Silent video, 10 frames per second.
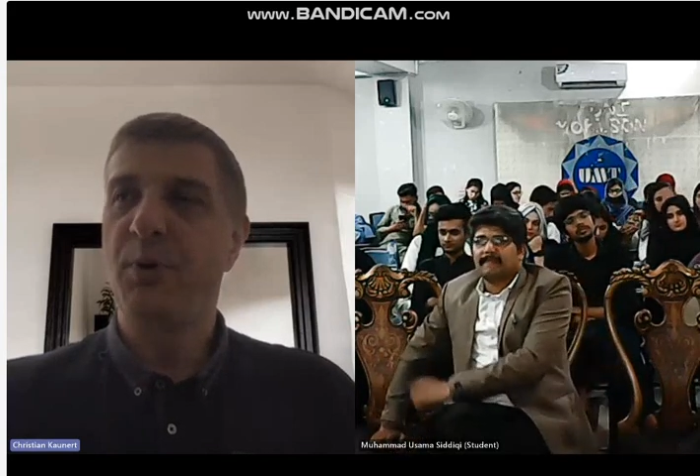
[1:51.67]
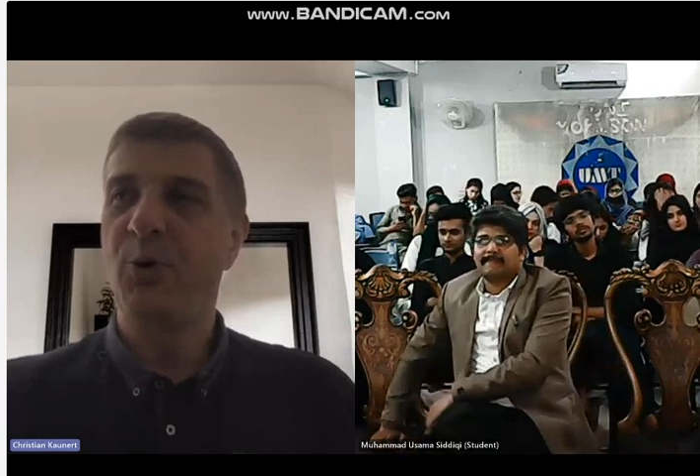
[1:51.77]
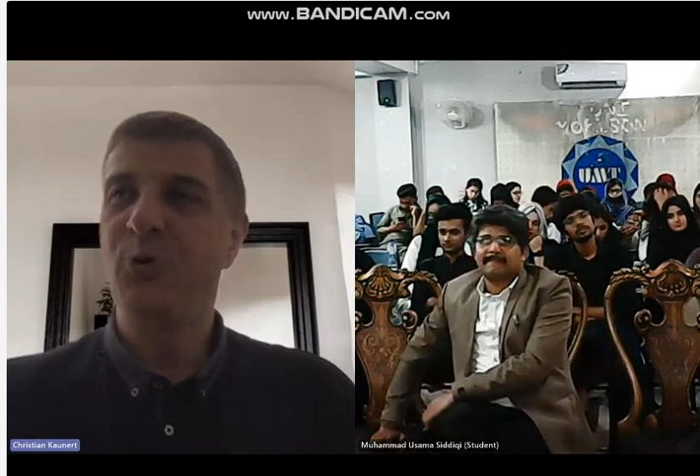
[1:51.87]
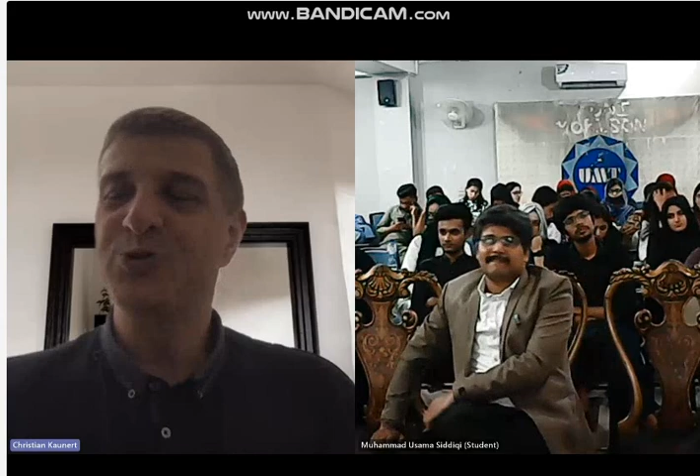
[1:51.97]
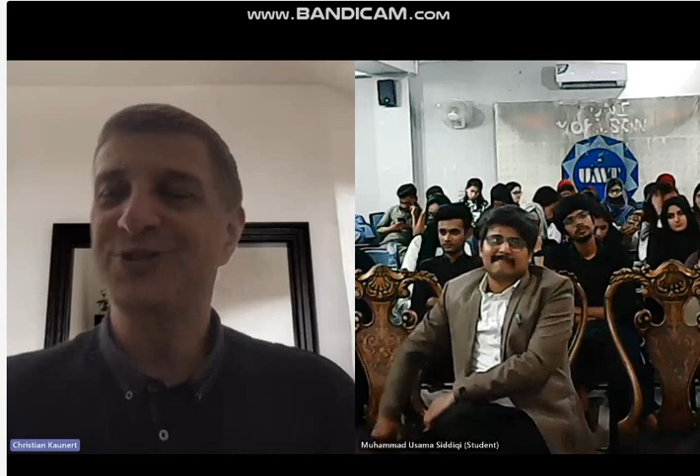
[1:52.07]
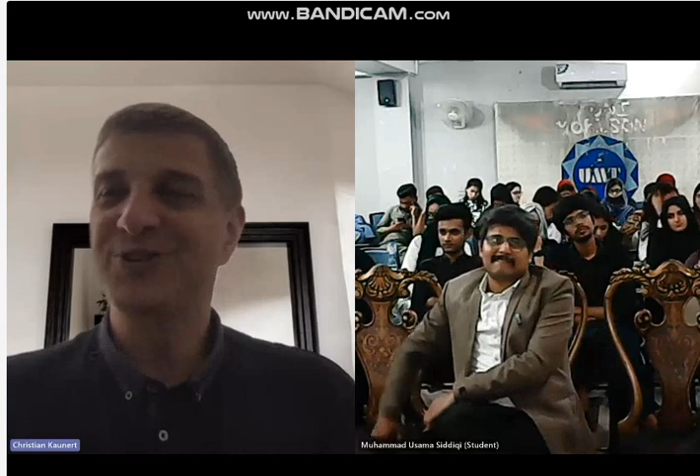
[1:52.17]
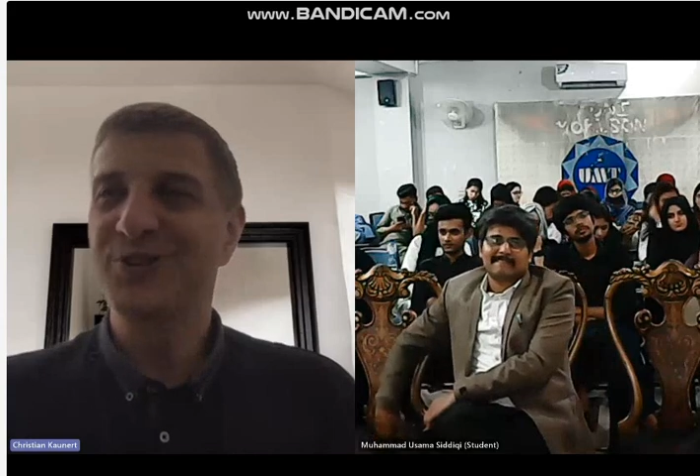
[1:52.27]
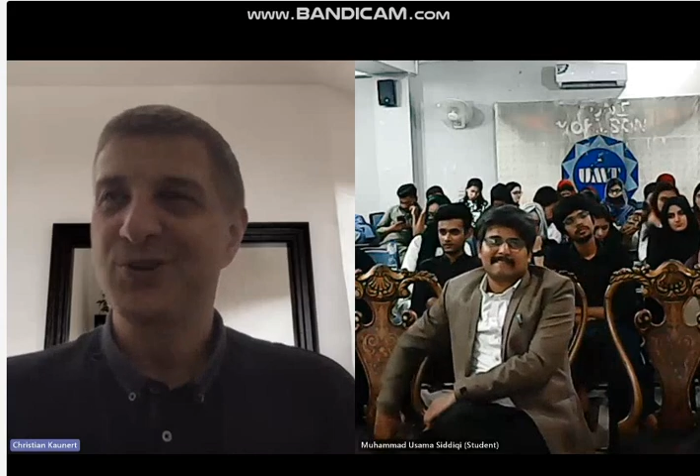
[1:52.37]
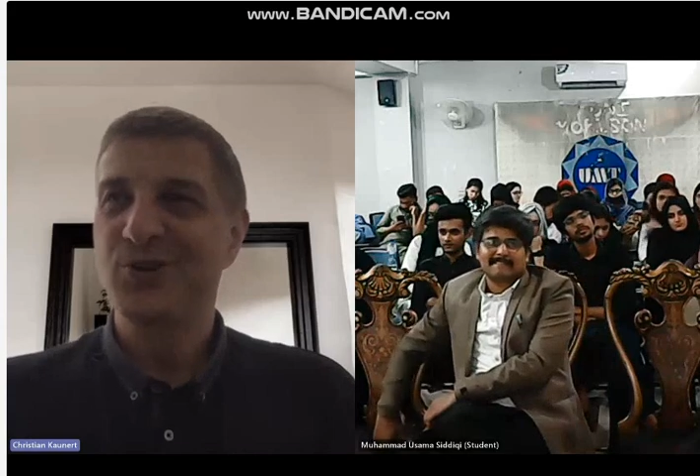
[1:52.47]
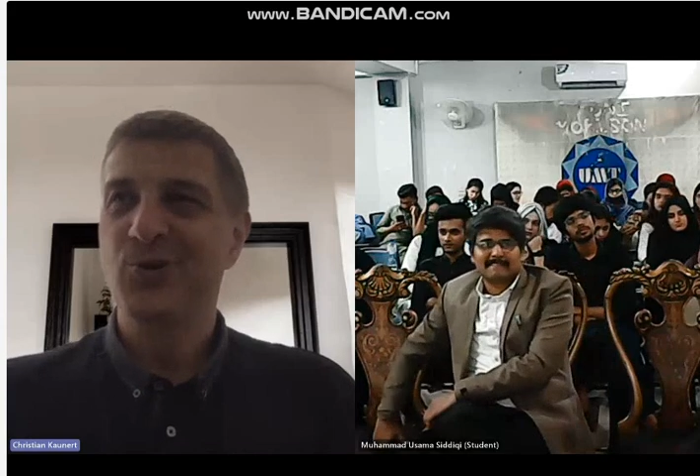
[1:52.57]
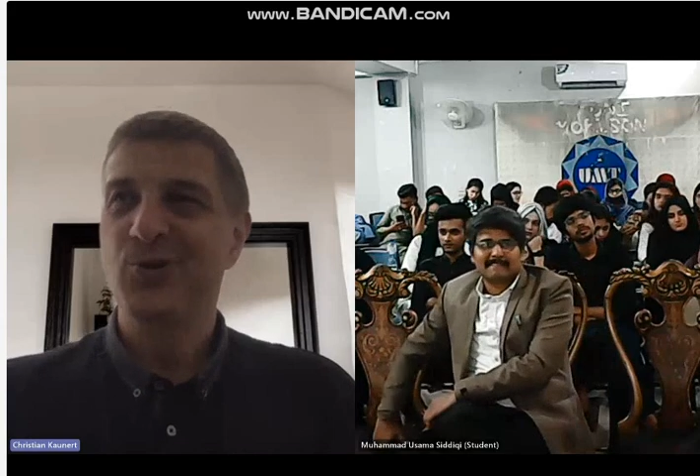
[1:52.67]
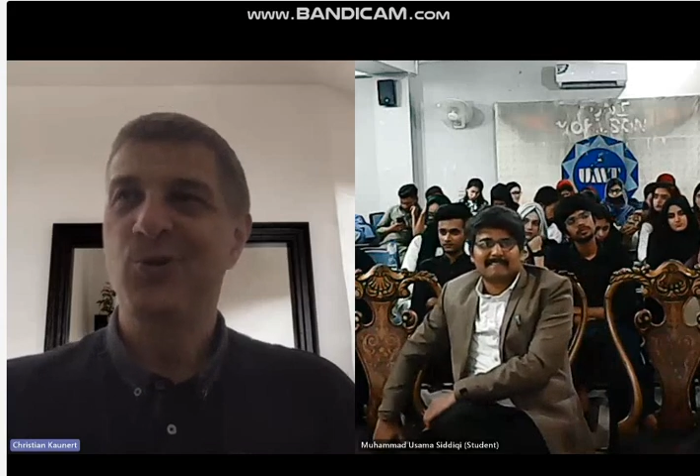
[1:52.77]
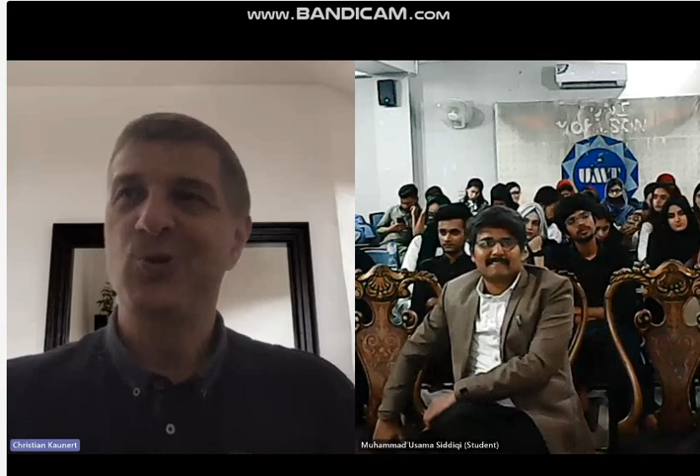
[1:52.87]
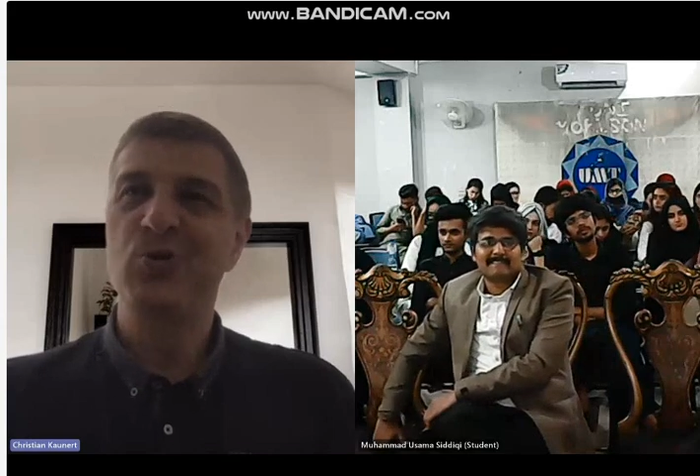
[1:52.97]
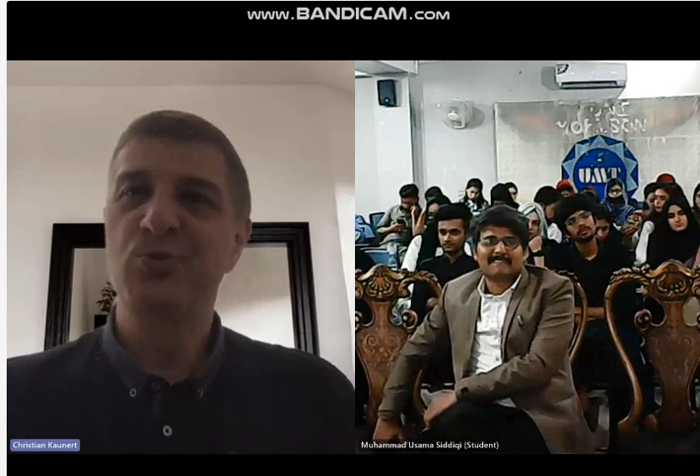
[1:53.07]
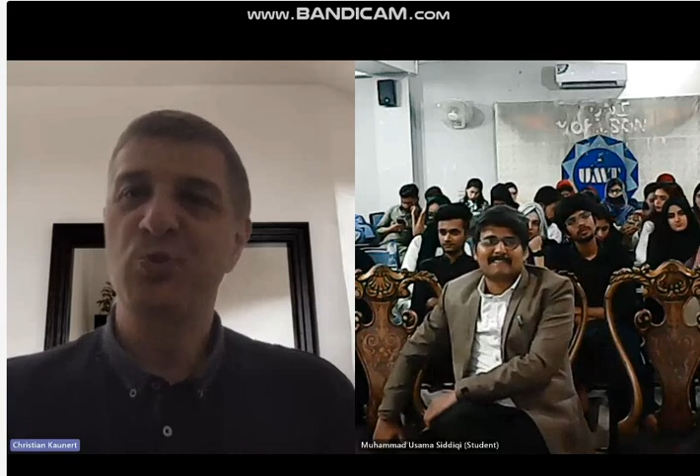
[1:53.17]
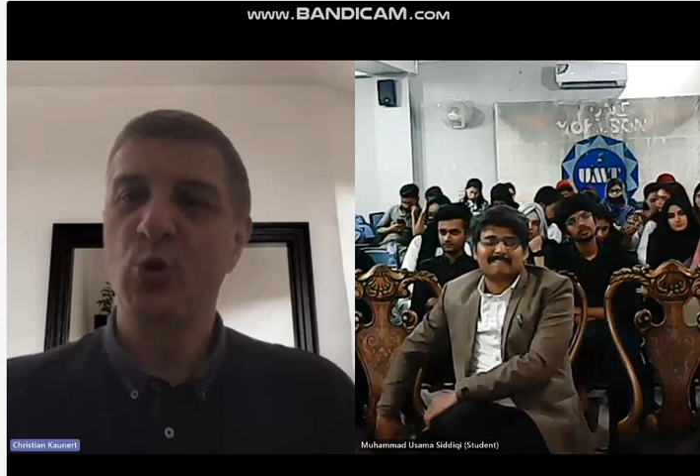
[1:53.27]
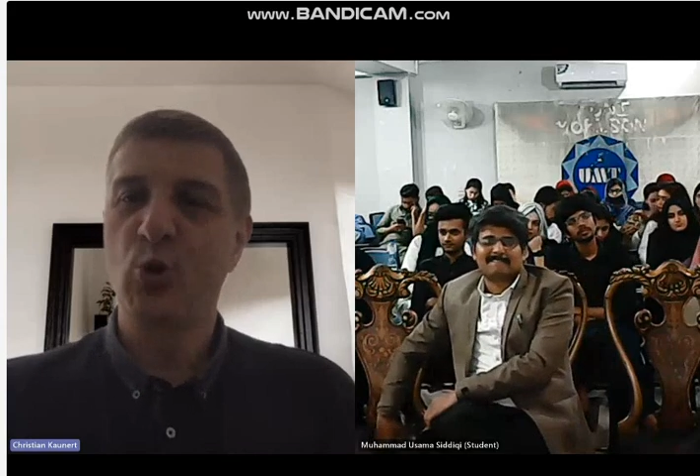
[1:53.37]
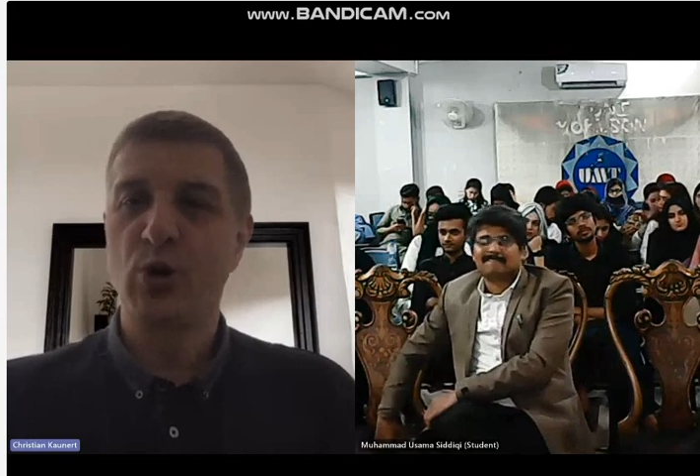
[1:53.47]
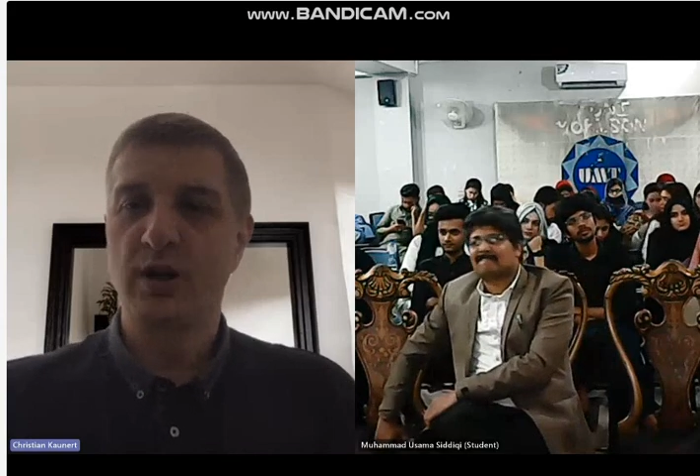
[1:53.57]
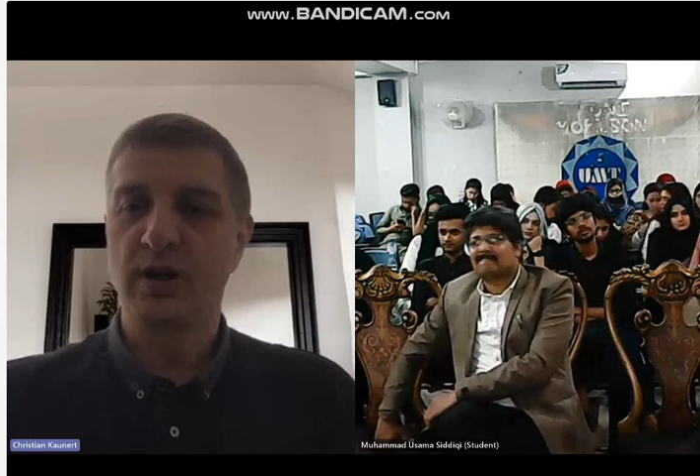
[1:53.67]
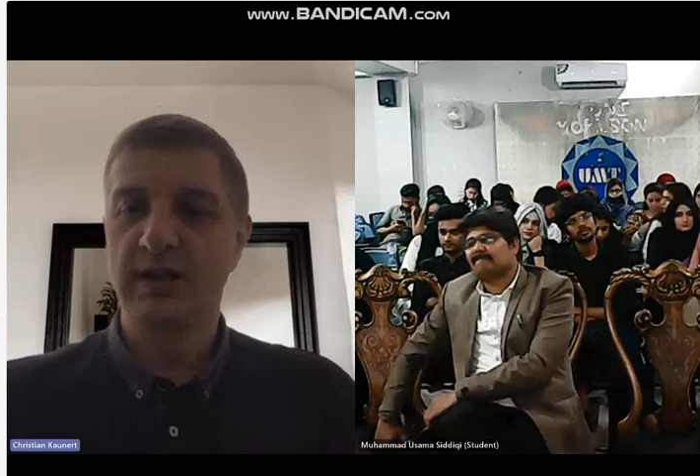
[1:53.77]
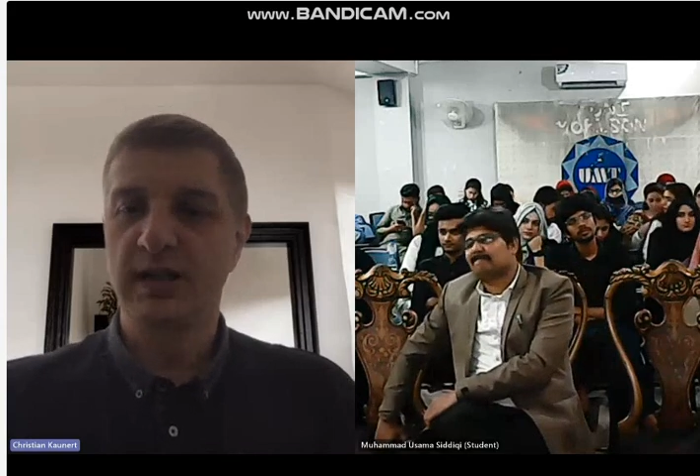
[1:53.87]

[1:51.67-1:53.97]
post-Cold War